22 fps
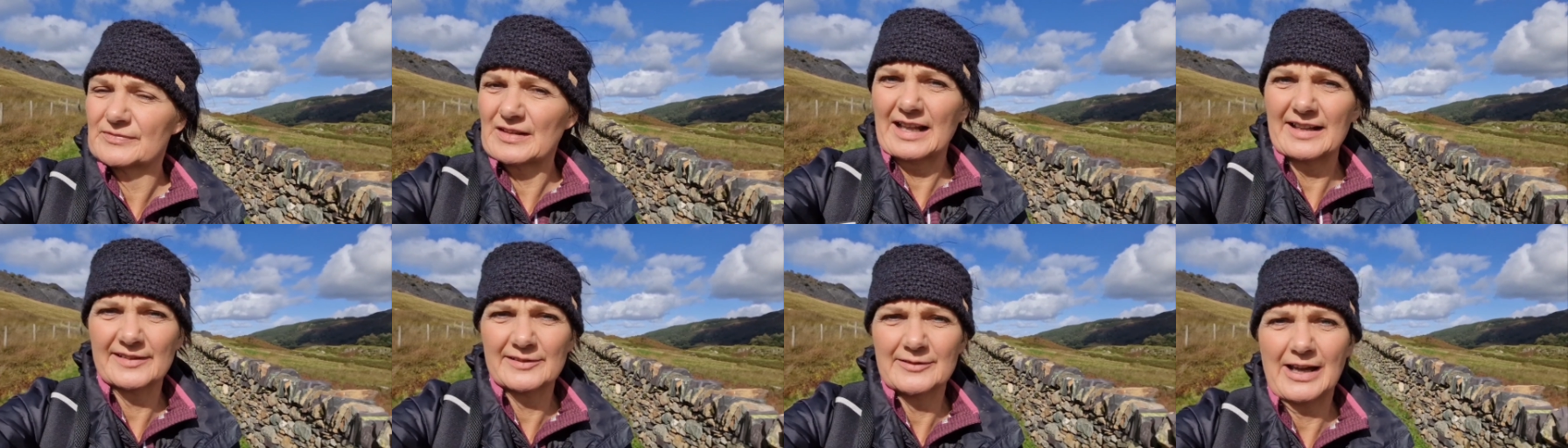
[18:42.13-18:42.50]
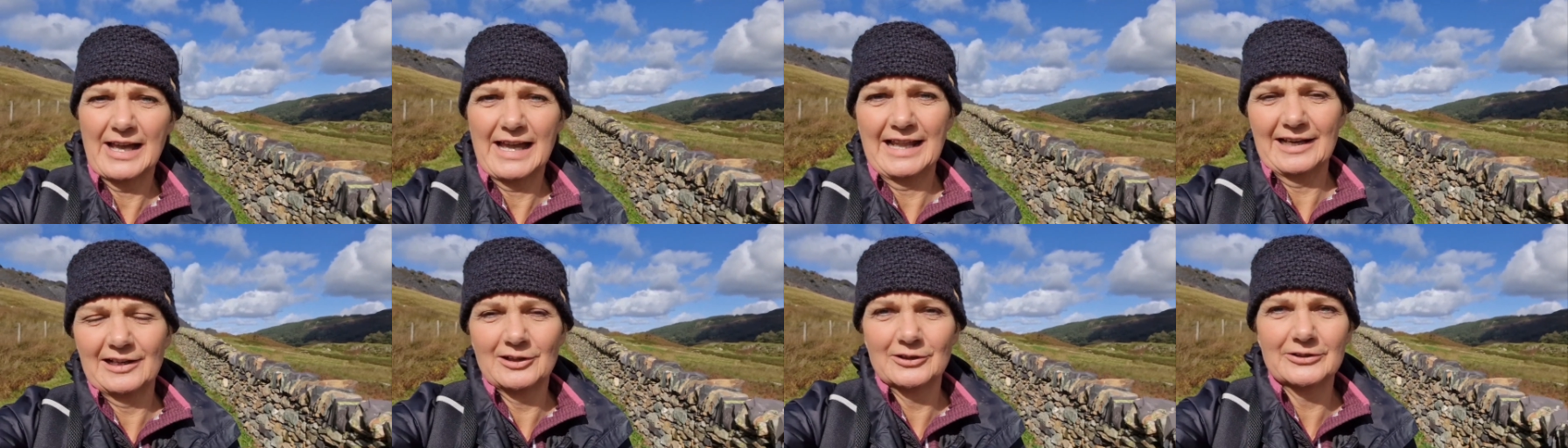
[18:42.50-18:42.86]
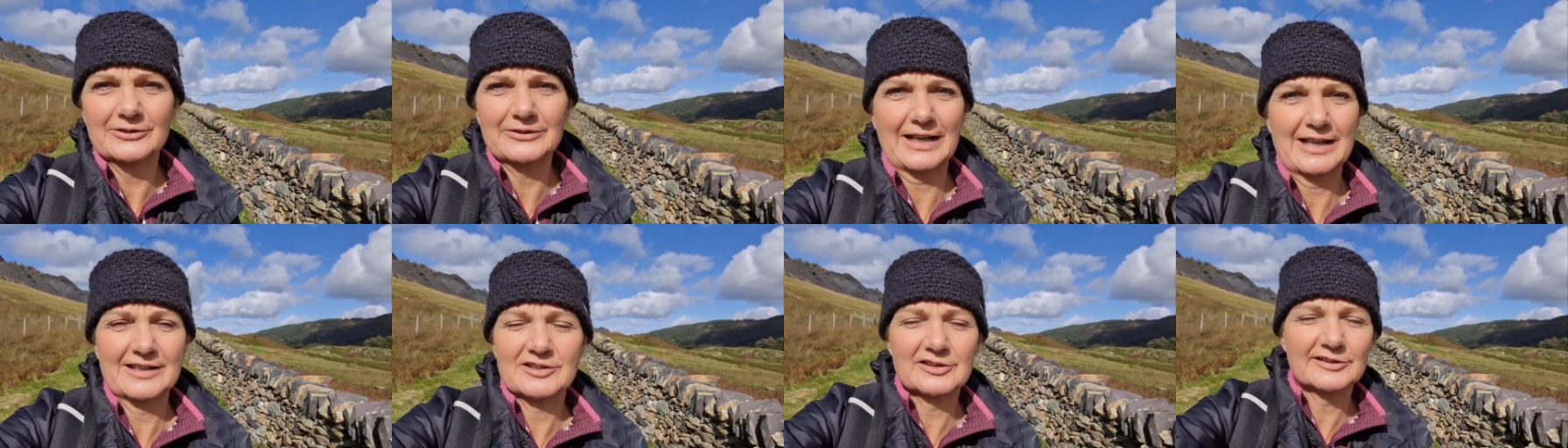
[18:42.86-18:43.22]
That's why
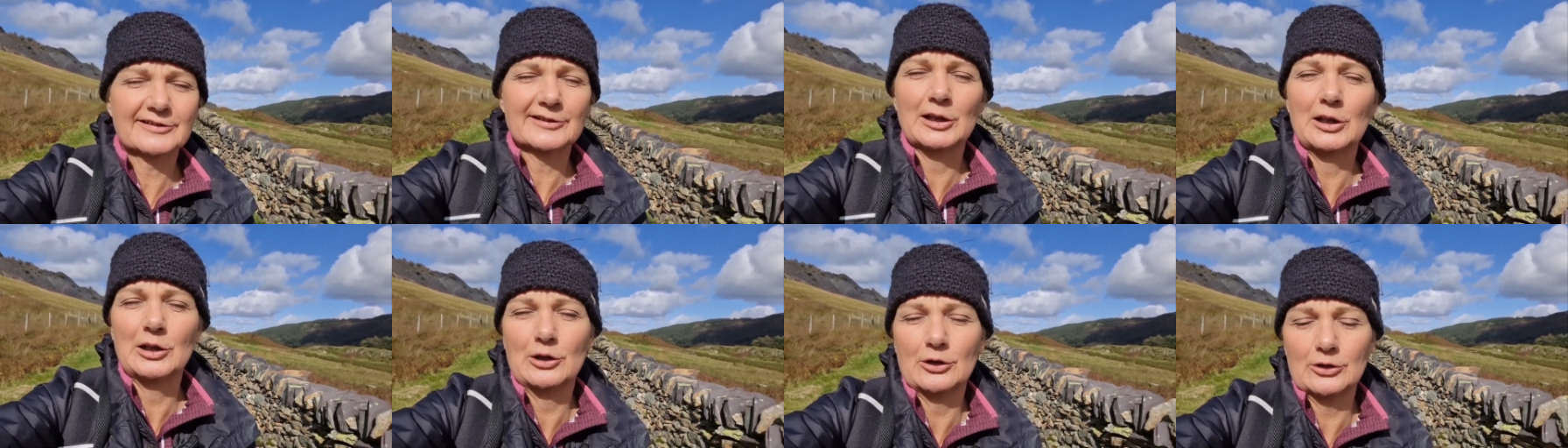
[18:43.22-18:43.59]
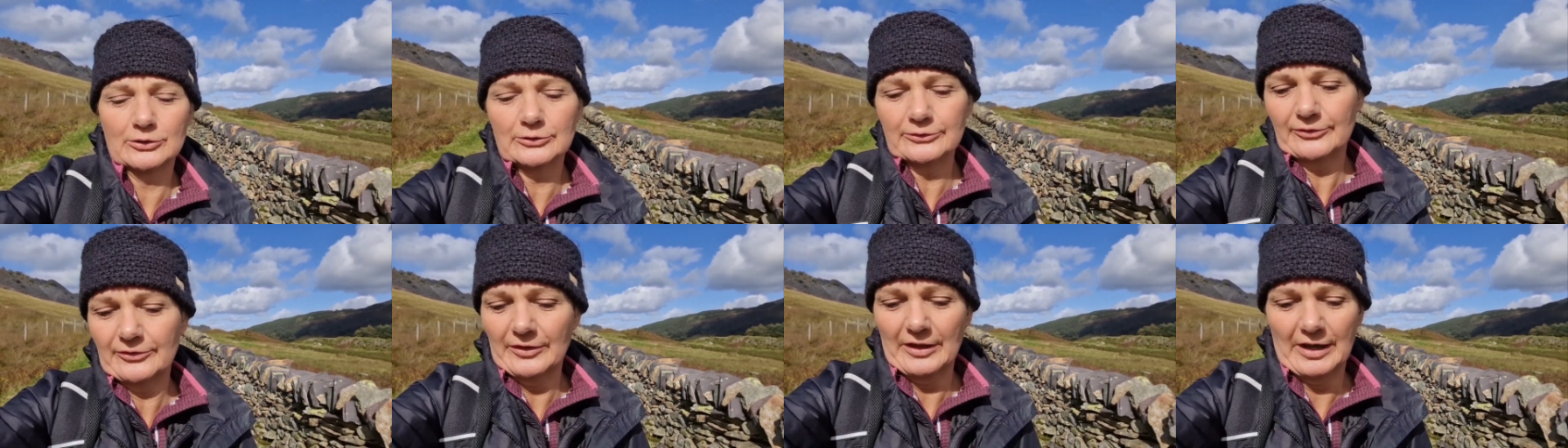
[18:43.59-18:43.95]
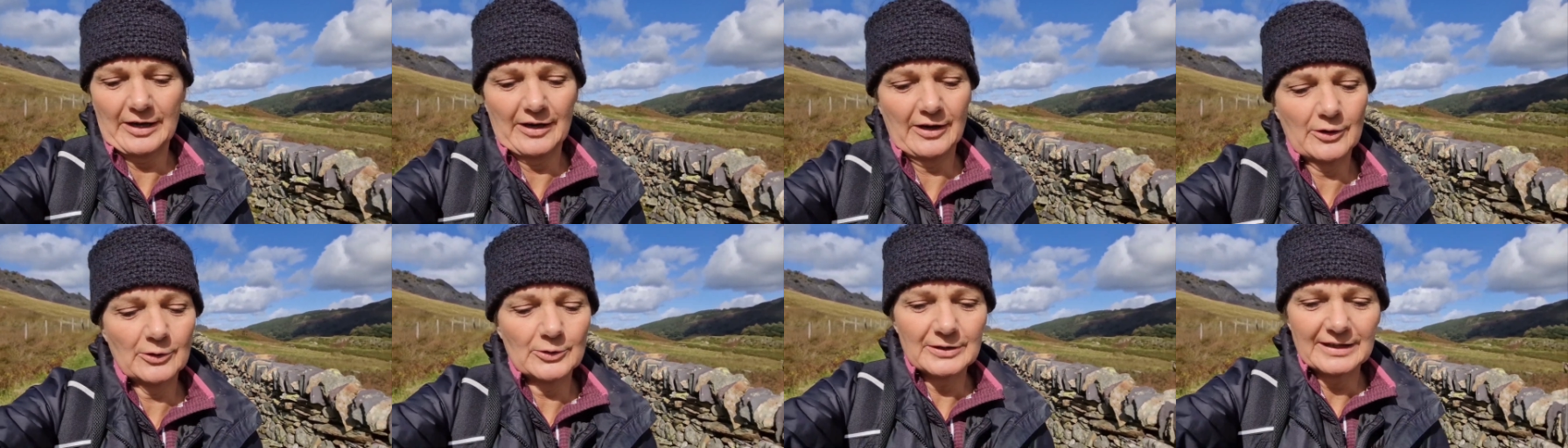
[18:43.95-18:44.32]
I just love
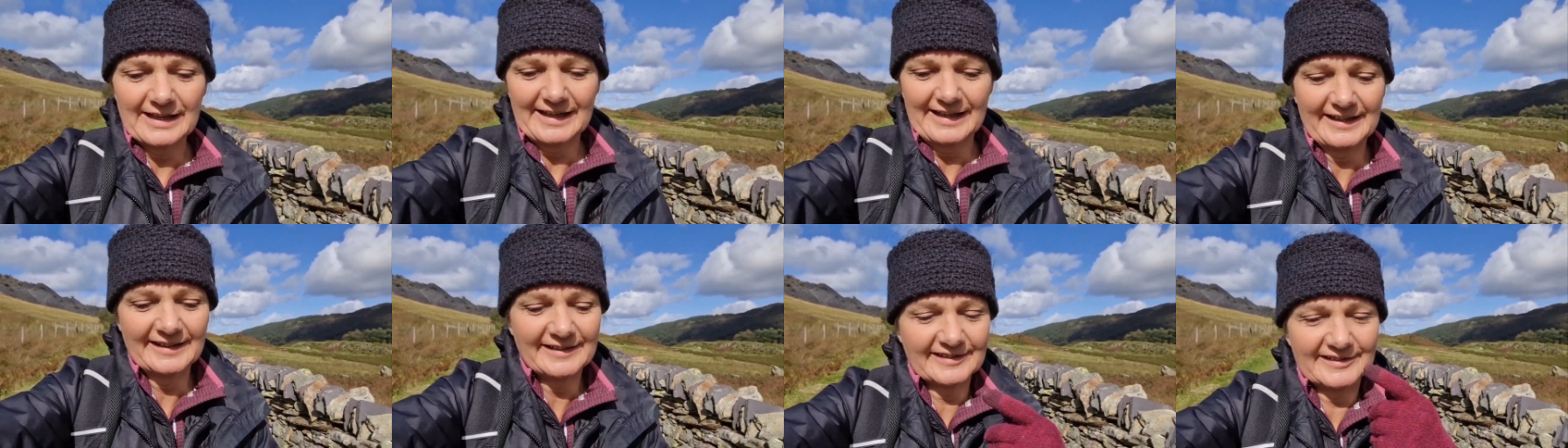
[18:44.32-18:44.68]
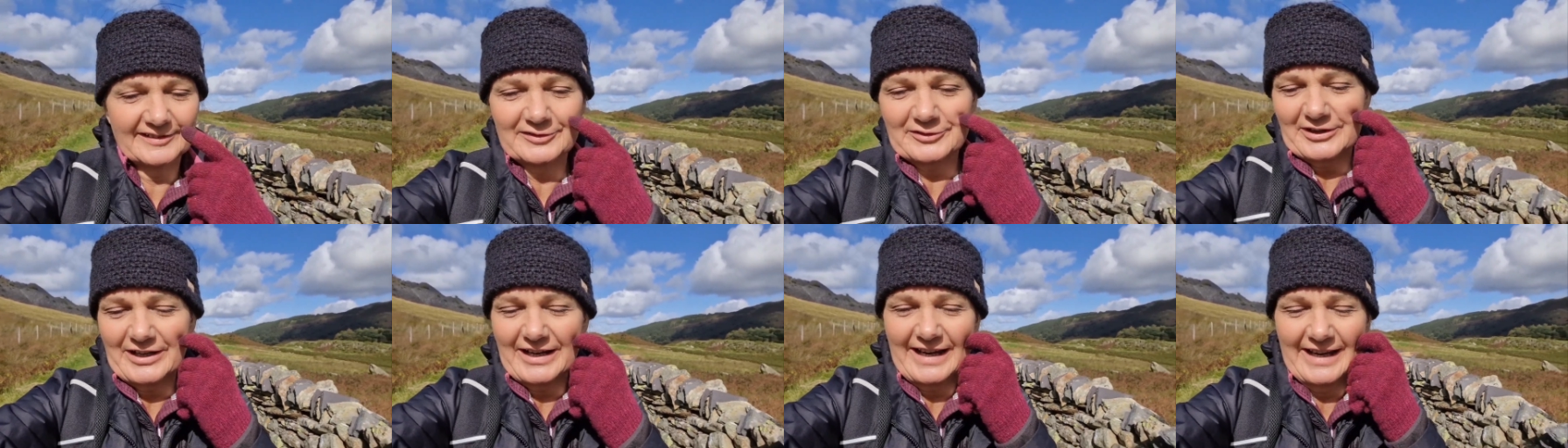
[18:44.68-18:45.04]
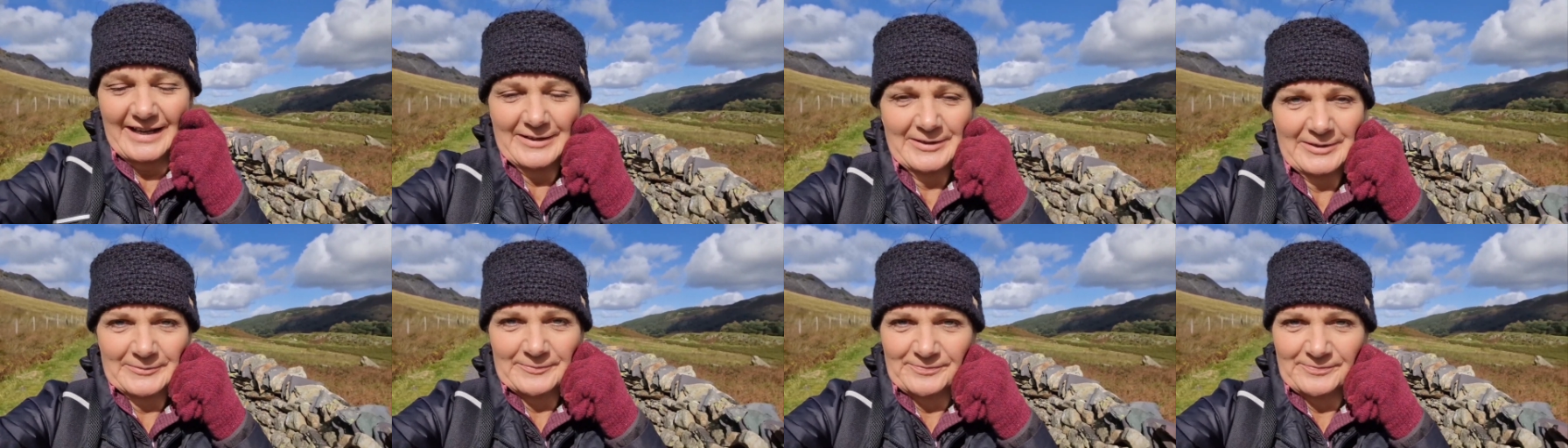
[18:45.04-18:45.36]
the whole history